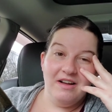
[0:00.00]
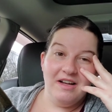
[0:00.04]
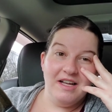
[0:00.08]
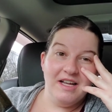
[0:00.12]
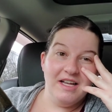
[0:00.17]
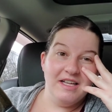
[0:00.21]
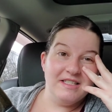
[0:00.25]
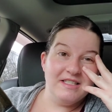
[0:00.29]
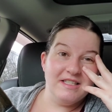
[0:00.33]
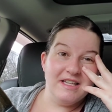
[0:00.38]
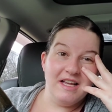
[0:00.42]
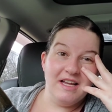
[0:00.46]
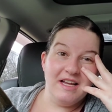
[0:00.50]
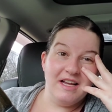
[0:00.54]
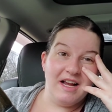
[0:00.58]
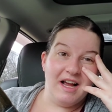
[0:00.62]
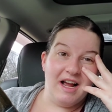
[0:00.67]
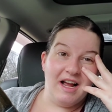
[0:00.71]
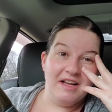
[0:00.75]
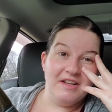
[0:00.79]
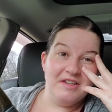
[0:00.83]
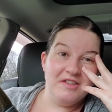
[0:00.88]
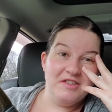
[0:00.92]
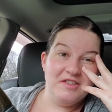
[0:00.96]
it's like
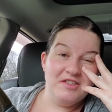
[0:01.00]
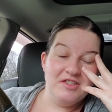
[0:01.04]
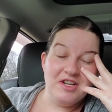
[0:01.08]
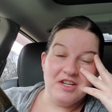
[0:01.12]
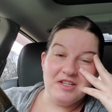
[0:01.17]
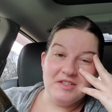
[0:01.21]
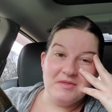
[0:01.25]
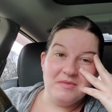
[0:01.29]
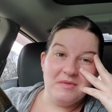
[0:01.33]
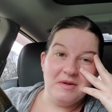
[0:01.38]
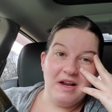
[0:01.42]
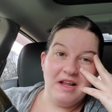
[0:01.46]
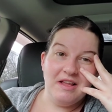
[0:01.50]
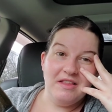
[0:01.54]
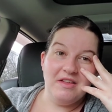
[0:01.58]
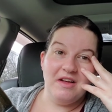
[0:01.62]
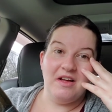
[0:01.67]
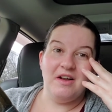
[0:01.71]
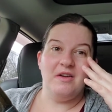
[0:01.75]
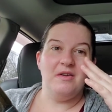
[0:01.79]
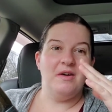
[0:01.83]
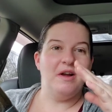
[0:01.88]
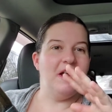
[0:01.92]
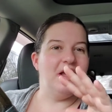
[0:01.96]
I just when I
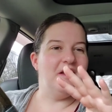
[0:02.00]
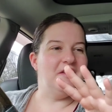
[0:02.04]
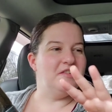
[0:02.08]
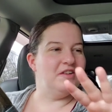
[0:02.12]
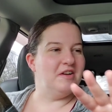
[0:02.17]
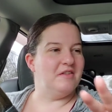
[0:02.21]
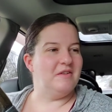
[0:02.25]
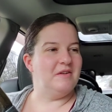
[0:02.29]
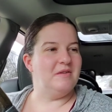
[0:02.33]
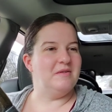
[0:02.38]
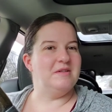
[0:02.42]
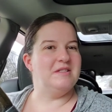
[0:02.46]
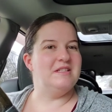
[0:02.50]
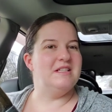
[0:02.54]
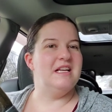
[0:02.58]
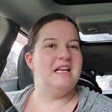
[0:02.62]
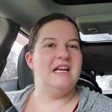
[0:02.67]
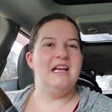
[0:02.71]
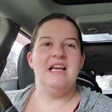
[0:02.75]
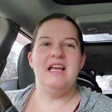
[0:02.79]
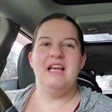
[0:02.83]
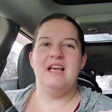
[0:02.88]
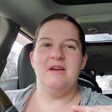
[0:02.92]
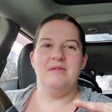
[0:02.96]
thought, okay, Jeffrey was
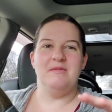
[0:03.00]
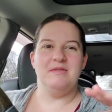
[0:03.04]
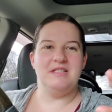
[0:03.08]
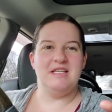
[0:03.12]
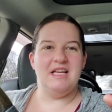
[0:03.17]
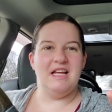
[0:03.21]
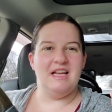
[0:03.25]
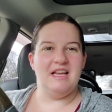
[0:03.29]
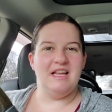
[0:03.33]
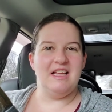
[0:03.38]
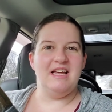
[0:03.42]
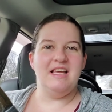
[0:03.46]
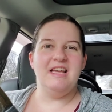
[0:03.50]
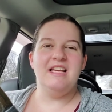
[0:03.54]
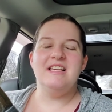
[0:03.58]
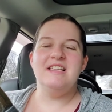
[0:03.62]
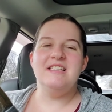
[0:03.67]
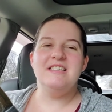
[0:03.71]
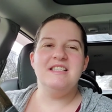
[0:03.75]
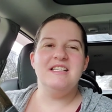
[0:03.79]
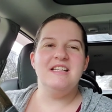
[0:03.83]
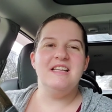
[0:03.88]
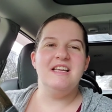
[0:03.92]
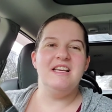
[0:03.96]
he was getting
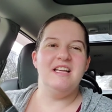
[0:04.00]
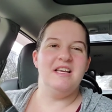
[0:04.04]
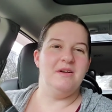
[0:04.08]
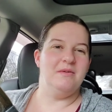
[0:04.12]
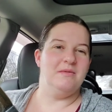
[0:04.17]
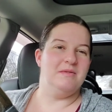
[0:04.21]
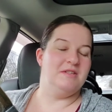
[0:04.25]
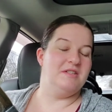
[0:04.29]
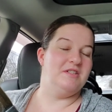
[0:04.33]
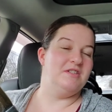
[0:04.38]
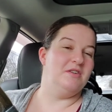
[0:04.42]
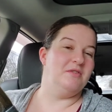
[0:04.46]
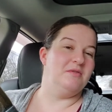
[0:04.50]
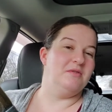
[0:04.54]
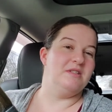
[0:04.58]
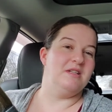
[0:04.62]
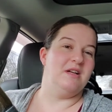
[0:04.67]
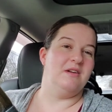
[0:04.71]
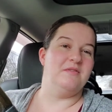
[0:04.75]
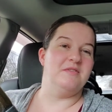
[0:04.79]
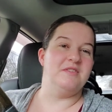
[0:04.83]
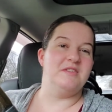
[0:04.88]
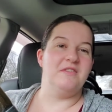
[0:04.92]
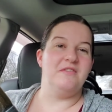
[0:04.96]
easy, he was so
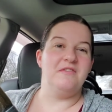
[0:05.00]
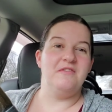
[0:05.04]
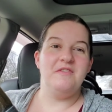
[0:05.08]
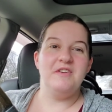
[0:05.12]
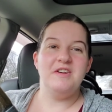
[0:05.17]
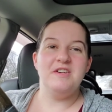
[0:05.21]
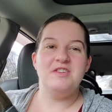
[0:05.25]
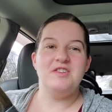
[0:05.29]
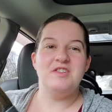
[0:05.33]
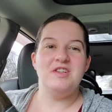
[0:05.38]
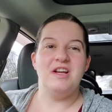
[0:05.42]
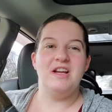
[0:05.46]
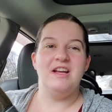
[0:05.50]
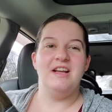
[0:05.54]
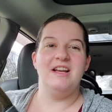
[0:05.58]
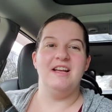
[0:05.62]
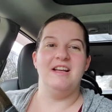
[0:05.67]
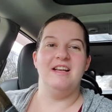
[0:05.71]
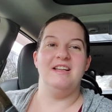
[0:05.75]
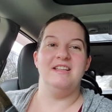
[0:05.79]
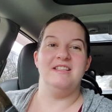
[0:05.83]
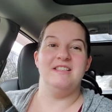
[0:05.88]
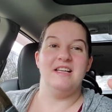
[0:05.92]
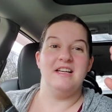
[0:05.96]
self sufficient,
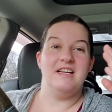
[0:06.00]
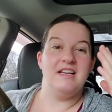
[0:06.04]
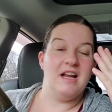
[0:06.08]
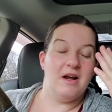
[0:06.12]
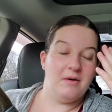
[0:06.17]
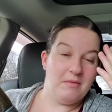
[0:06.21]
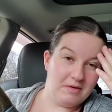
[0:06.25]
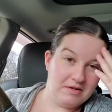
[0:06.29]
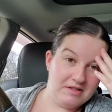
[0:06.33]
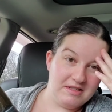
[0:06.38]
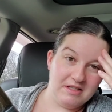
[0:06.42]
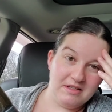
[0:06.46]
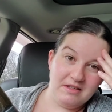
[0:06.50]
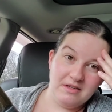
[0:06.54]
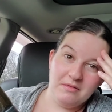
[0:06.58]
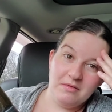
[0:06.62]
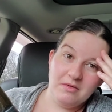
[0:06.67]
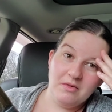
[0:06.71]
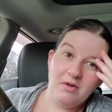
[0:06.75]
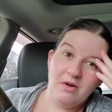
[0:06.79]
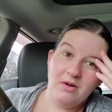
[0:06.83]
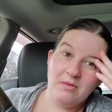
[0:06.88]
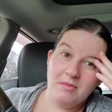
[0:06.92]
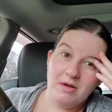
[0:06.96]
and it's like now we're dealing
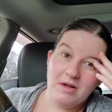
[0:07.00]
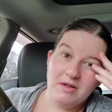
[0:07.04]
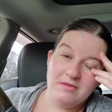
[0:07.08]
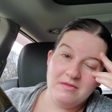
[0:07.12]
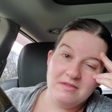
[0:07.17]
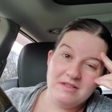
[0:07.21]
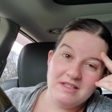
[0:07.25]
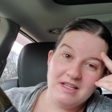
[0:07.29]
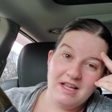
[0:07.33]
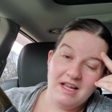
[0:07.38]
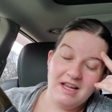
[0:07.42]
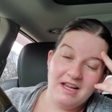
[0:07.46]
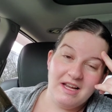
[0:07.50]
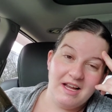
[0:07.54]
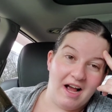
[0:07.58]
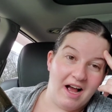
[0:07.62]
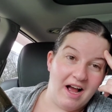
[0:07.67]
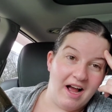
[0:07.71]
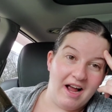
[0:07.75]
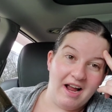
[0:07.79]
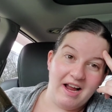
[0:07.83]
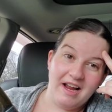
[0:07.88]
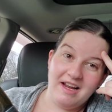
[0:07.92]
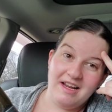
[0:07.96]
with hormones. Like
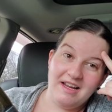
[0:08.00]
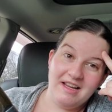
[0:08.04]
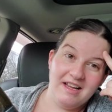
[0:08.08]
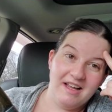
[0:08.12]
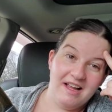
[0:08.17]
I